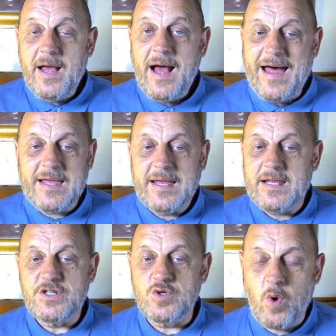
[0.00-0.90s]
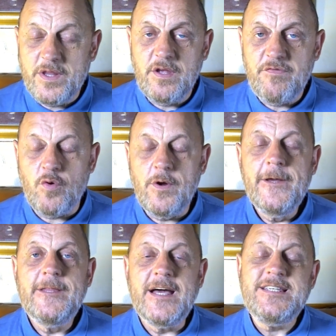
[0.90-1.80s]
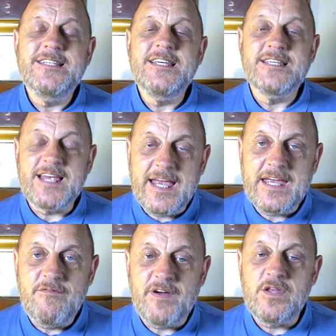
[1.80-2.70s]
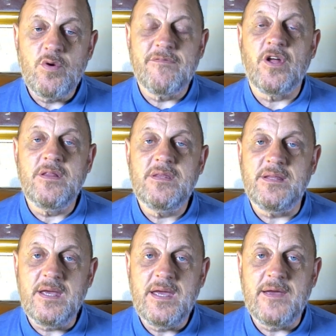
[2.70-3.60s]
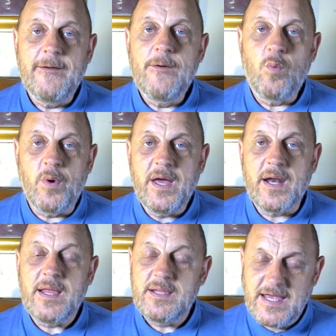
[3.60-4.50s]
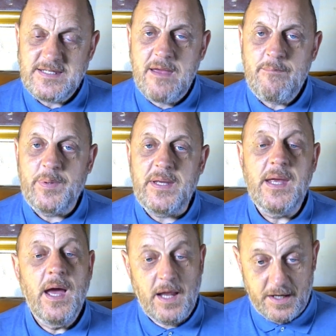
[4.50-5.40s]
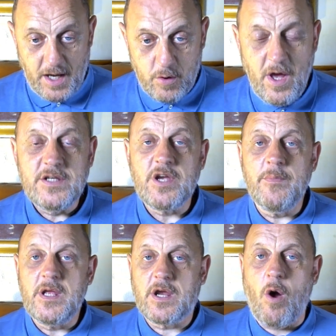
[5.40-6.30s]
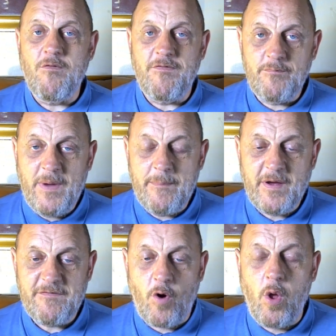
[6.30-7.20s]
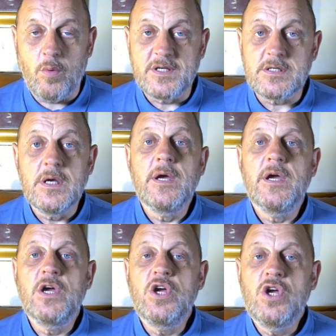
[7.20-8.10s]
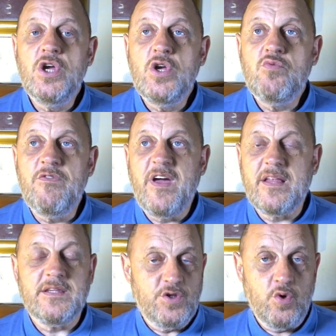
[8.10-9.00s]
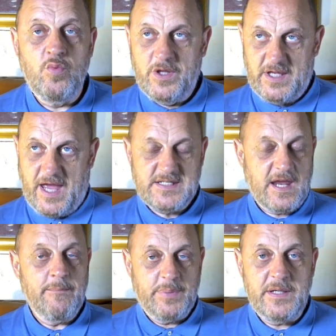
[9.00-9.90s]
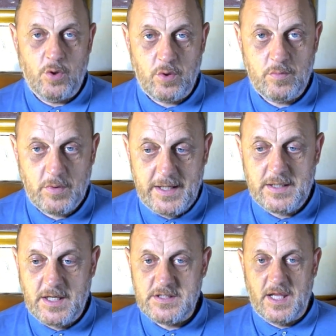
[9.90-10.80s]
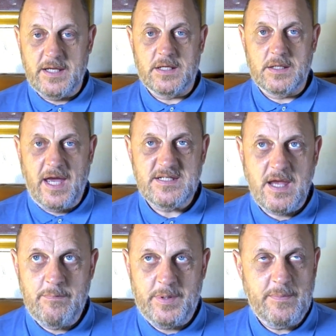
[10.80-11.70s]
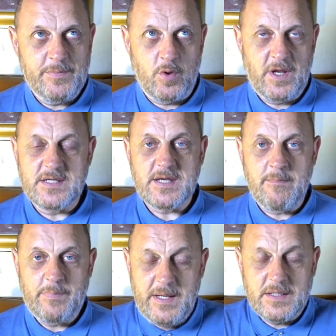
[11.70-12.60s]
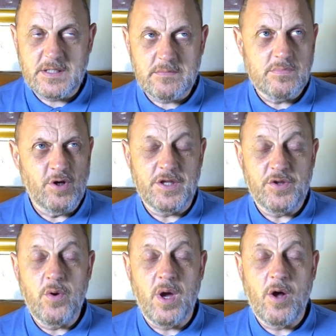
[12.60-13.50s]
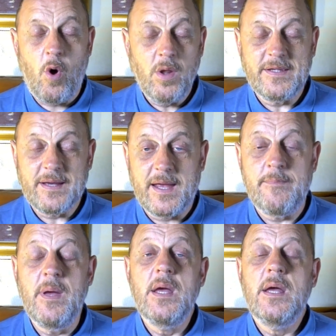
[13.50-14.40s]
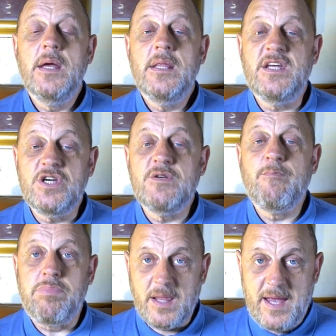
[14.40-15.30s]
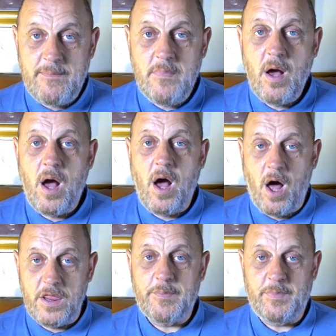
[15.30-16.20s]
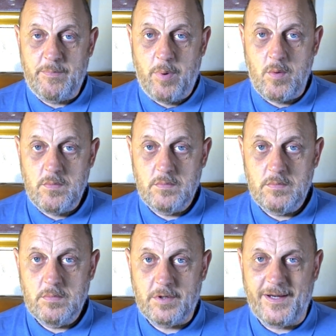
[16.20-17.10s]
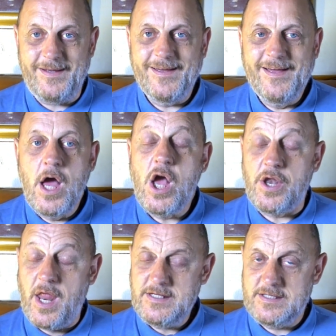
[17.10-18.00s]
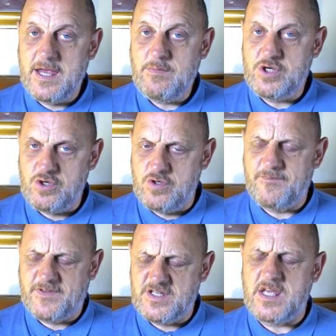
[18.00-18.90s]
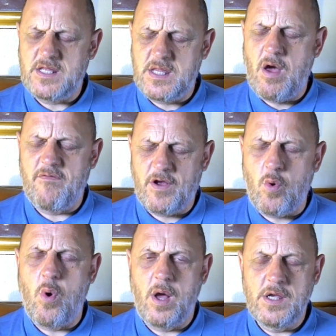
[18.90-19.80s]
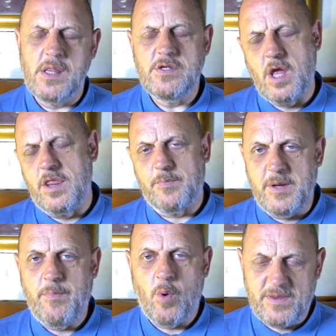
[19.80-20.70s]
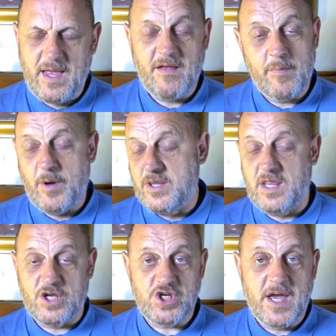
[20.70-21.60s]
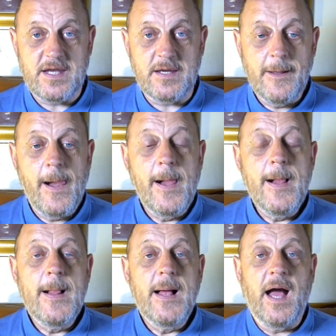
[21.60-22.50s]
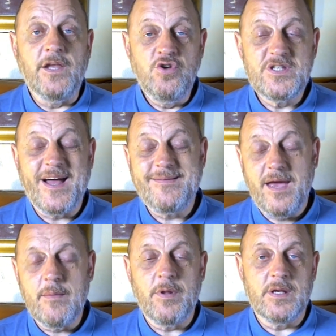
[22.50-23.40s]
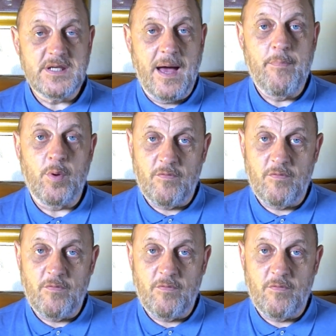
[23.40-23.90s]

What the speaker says: I think this is wonderful. This is the second video I've done today where SNP, and now some of their cult member followers, revert to doing what the SNP do, right? It's like SNP doing SNP. It's what they do all the time. They just blame other people, right? And this time you've decided to have a go at other people and tell everybody they're shite, and used a terrible example of